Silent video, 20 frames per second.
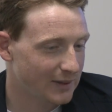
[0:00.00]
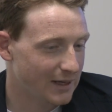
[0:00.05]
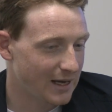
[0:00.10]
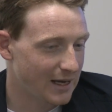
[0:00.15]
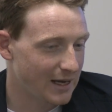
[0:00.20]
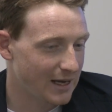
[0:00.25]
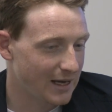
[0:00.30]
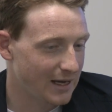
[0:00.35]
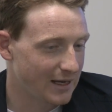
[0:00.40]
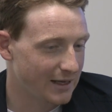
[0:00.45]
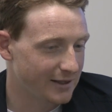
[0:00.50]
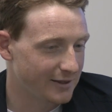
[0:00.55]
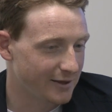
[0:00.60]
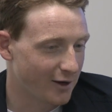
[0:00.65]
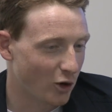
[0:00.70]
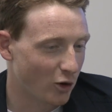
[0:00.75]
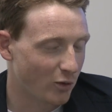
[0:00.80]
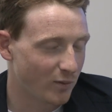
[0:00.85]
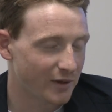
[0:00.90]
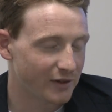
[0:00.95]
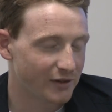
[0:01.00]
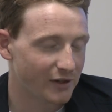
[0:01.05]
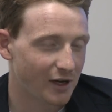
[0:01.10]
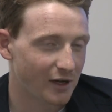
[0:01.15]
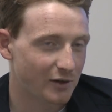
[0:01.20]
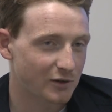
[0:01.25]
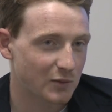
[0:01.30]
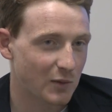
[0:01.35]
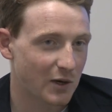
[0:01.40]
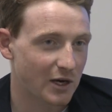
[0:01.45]
uh, in Holborn that
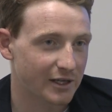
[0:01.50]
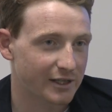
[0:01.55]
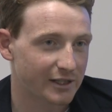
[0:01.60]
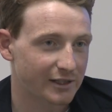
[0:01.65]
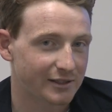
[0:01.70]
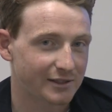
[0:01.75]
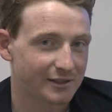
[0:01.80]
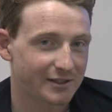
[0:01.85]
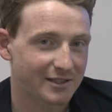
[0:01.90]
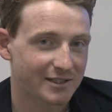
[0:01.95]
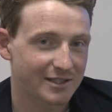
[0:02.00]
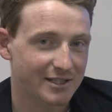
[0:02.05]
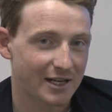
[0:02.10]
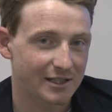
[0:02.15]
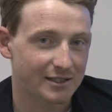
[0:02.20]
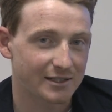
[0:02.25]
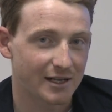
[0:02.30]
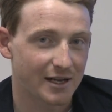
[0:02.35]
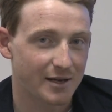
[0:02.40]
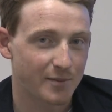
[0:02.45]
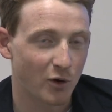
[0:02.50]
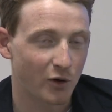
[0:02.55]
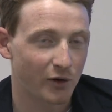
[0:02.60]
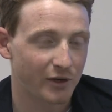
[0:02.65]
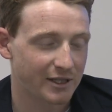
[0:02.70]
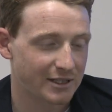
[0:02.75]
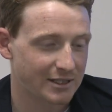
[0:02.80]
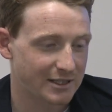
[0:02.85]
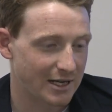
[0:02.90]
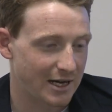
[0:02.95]
I was working Saturday
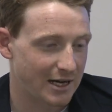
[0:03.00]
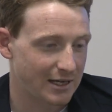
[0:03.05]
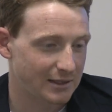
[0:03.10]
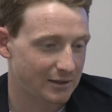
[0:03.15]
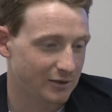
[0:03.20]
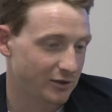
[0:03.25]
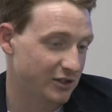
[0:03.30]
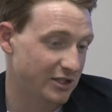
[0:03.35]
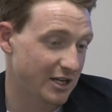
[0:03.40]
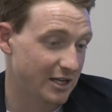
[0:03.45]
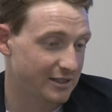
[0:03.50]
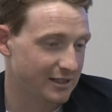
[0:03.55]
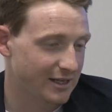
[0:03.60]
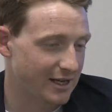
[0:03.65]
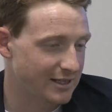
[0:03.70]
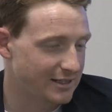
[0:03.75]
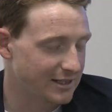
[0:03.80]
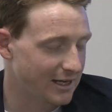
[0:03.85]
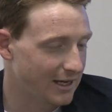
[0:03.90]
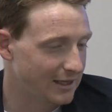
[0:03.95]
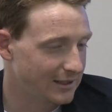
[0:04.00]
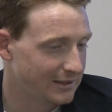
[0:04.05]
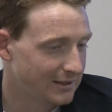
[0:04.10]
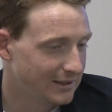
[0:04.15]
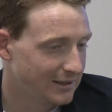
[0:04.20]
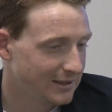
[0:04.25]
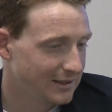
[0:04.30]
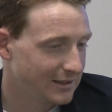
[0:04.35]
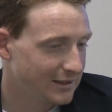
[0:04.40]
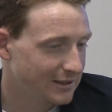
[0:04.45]
mornings at, or Saturdays at,
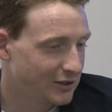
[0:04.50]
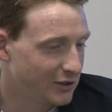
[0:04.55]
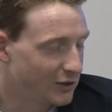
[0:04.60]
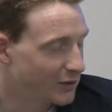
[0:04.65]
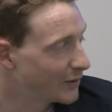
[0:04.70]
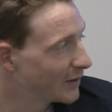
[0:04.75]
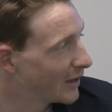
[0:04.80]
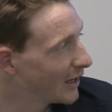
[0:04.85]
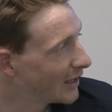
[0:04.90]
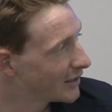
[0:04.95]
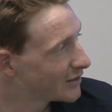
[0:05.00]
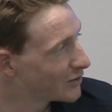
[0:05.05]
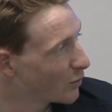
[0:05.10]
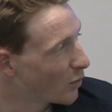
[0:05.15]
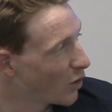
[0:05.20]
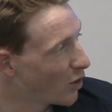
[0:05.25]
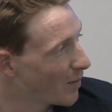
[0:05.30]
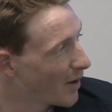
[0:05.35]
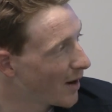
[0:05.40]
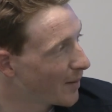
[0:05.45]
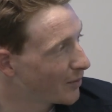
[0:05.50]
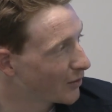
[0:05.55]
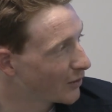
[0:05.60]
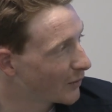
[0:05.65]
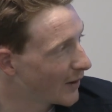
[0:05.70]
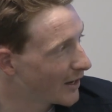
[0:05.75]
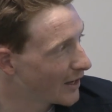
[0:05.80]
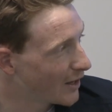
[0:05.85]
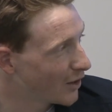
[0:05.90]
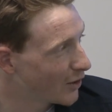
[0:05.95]
to uh, to warm up on the
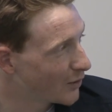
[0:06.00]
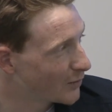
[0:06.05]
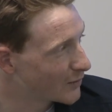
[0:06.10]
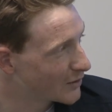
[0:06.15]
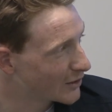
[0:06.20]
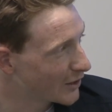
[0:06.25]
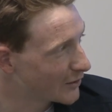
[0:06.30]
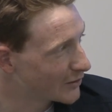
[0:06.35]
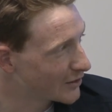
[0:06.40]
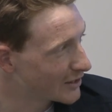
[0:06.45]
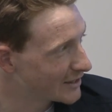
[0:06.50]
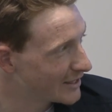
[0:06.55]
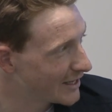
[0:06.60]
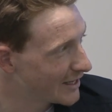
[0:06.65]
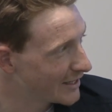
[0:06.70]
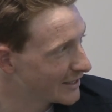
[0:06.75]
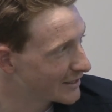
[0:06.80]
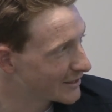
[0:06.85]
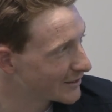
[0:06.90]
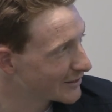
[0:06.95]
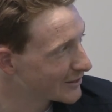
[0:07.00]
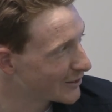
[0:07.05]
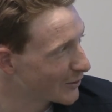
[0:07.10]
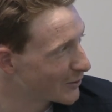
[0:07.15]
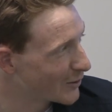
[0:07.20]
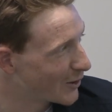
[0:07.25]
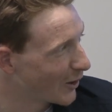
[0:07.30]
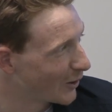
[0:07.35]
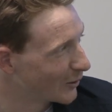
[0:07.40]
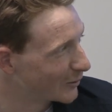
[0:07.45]
way home, because I was in tears,
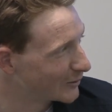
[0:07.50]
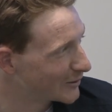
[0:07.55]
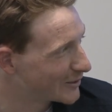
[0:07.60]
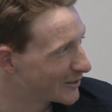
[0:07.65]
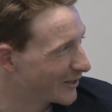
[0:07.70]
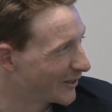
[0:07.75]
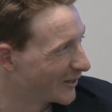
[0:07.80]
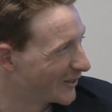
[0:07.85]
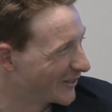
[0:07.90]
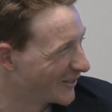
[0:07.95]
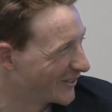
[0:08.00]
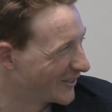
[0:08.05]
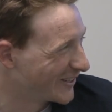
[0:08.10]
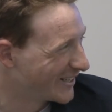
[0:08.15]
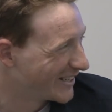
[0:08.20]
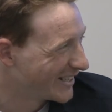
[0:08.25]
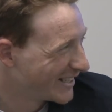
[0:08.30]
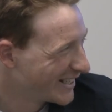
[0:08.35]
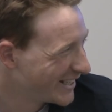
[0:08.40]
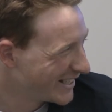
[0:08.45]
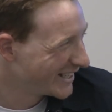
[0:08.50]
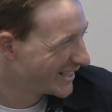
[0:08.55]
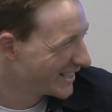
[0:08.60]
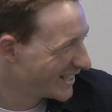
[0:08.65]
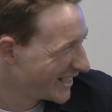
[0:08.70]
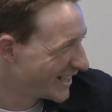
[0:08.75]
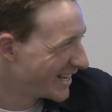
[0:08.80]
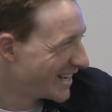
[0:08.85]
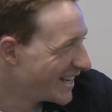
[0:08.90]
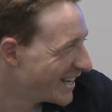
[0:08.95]
so cold. So
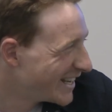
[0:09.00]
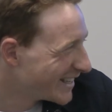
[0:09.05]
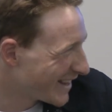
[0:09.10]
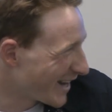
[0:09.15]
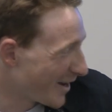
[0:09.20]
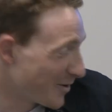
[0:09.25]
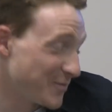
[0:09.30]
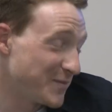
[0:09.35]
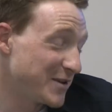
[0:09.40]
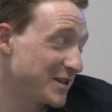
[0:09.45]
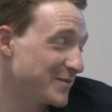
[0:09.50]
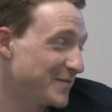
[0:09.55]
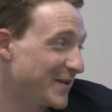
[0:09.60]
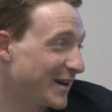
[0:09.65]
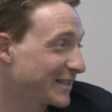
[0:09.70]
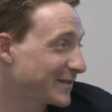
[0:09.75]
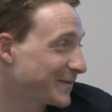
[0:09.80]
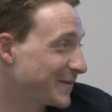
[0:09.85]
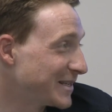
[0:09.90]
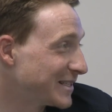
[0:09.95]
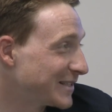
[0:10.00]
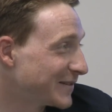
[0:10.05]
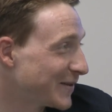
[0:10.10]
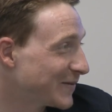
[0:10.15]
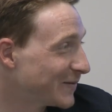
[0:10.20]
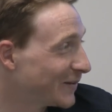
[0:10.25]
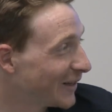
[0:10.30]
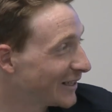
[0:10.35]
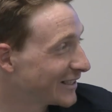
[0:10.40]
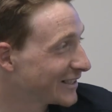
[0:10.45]
that would be the best piece of
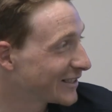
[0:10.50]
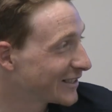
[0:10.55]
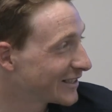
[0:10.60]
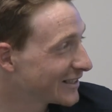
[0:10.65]
advice.